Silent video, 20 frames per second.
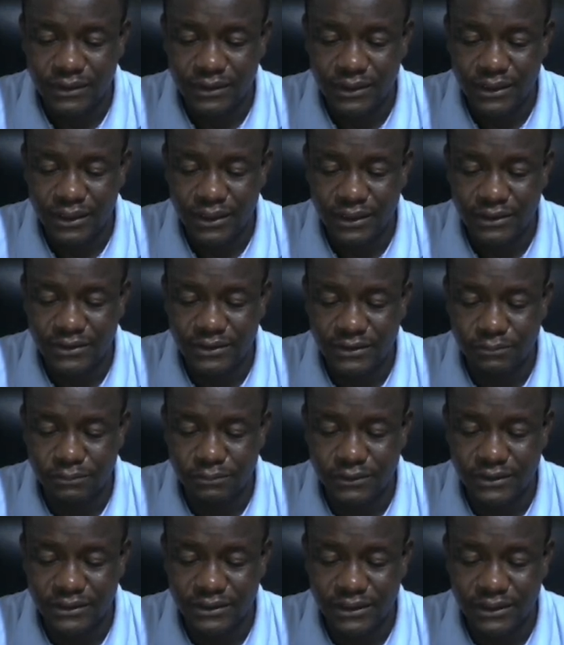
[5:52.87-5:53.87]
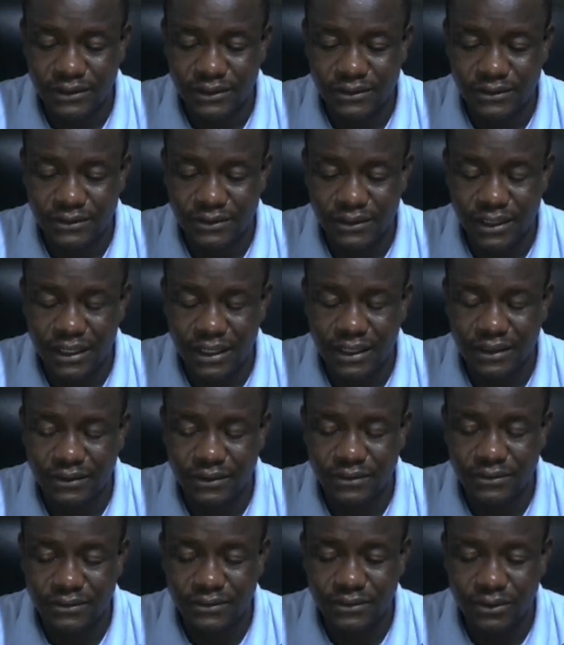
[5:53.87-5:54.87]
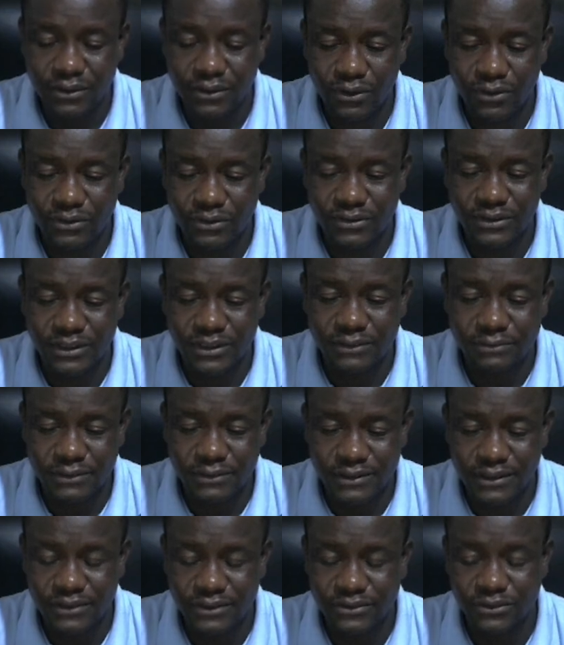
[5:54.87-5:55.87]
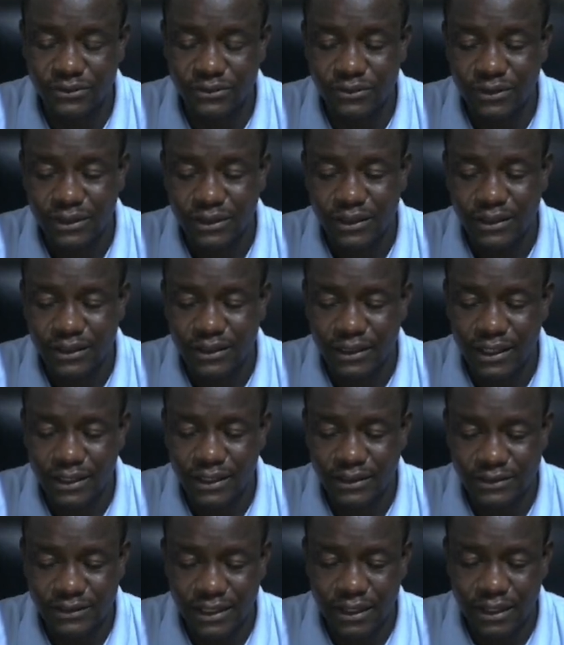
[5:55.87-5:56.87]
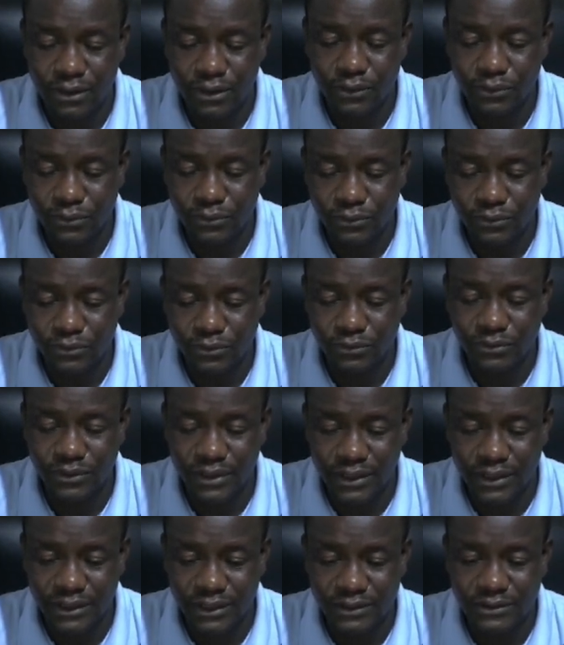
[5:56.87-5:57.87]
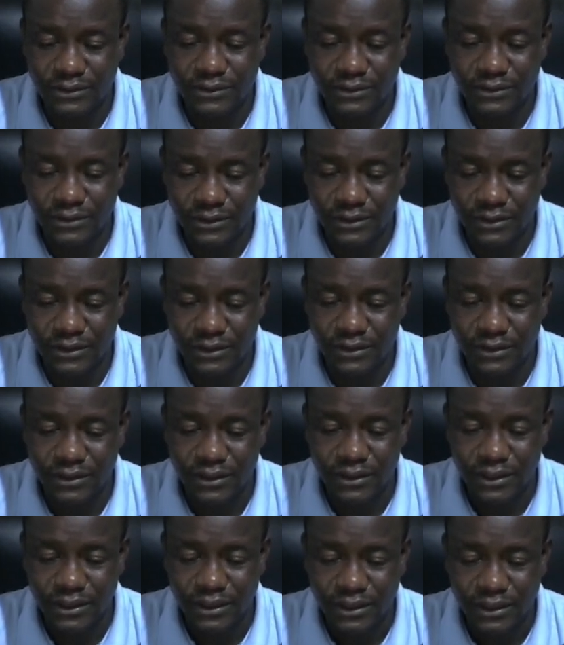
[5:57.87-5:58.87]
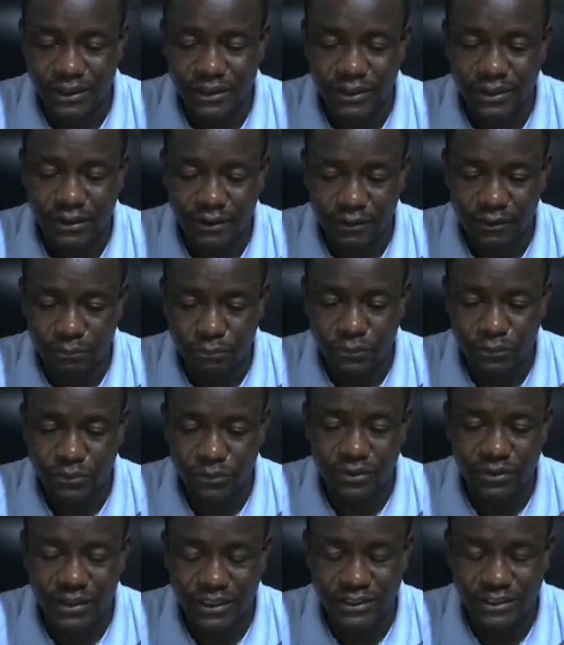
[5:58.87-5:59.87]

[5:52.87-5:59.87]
80%, and 100%. So that is how you get the progress